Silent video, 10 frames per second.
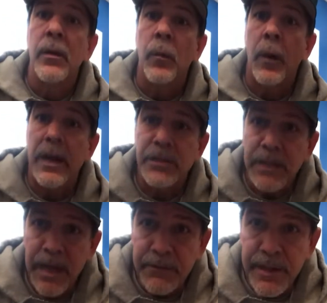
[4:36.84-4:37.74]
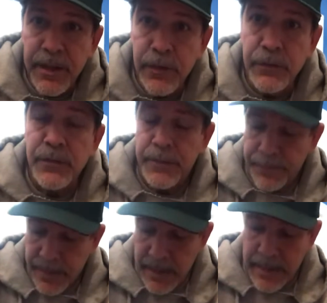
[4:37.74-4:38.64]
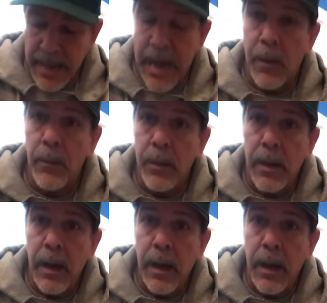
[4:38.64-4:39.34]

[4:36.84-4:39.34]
watched a lot of videos, and now